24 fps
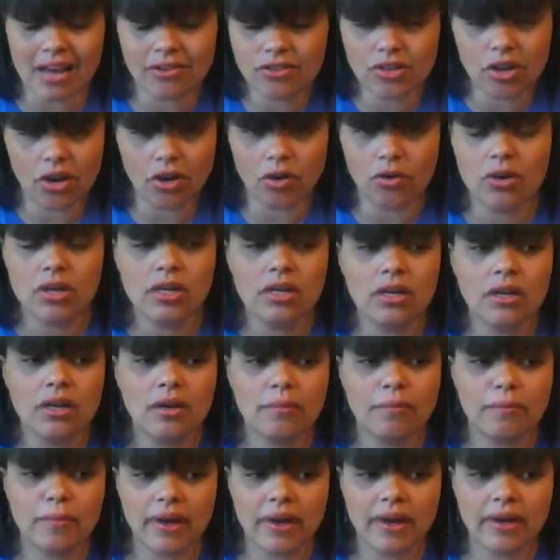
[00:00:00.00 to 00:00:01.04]
I don't know,
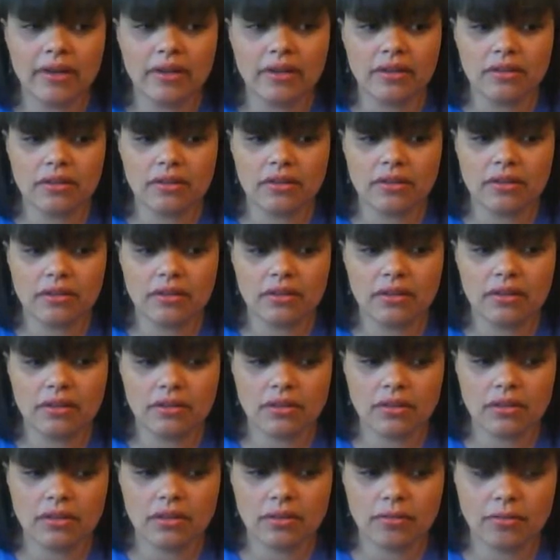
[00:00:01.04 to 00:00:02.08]
but
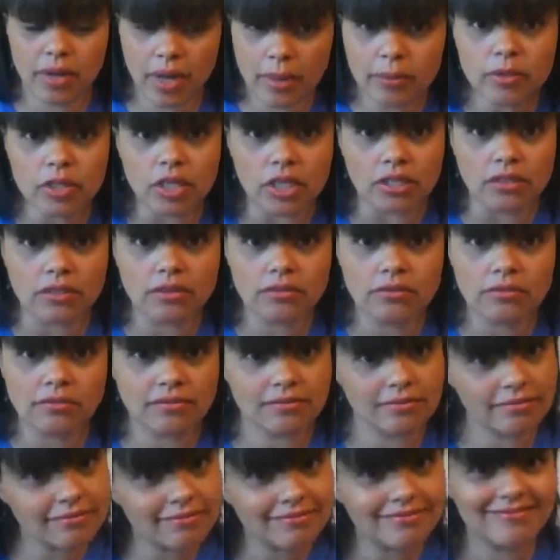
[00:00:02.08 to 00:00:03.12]
I'm good.
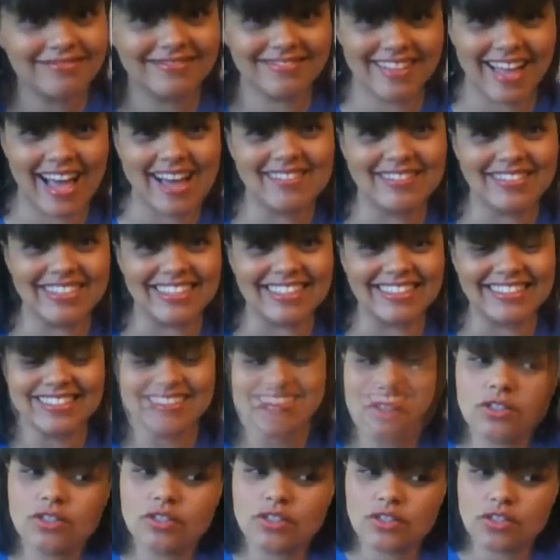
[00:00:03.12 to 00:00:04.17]
I'm good.
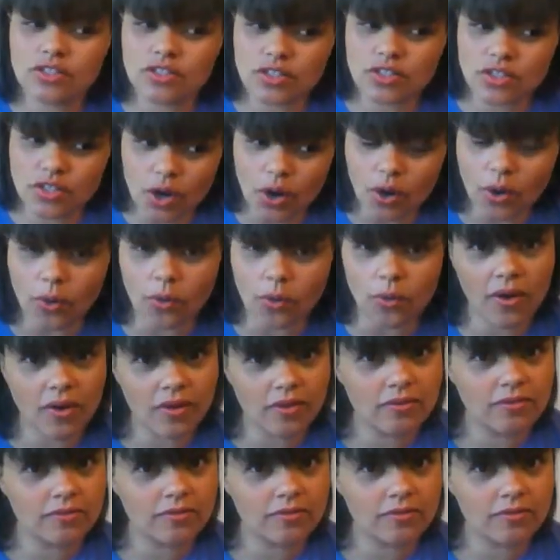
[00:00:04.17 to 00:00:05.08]
So